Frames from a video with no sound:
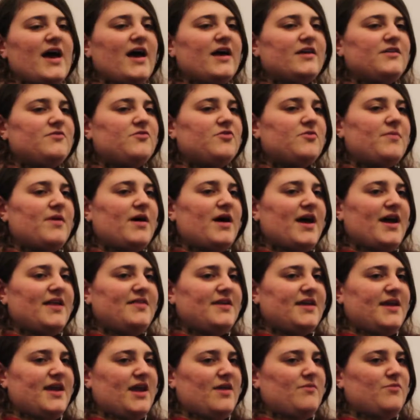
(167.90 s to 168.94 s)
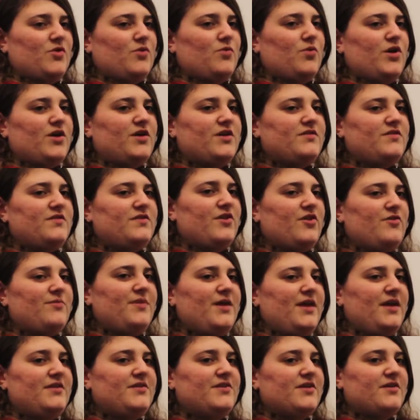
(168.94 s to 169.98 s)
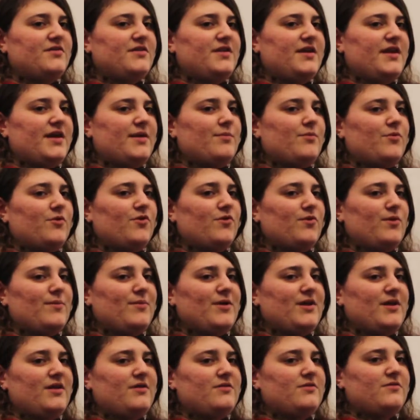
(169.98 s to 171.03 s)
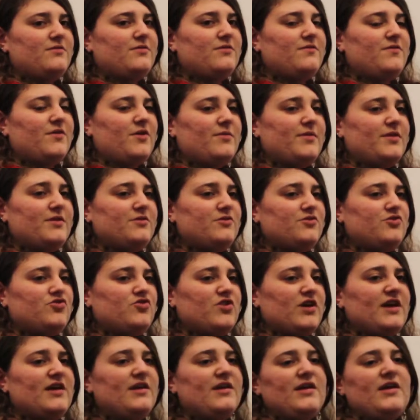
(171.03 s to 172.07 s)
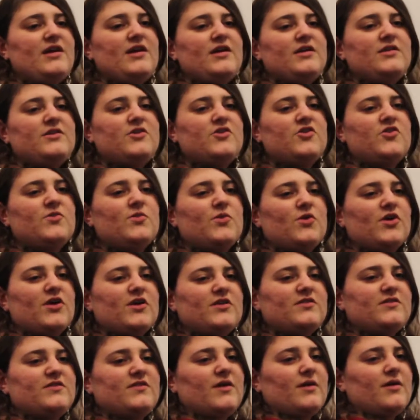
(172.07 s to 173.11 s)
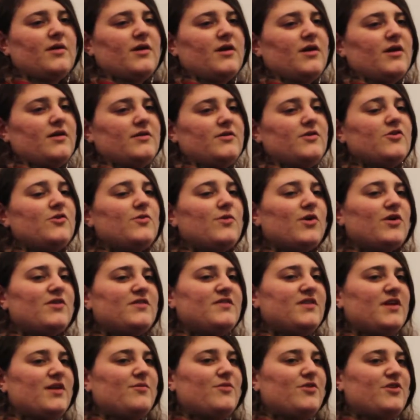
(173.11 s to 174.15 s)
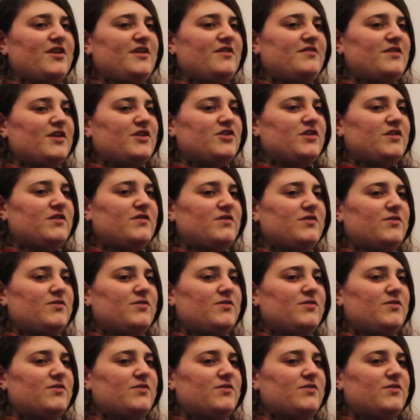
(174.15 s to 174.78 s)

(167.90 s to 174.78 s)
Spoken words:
As for behind the camera, work is still being done to get more women into the film industry. New award ceremonies such as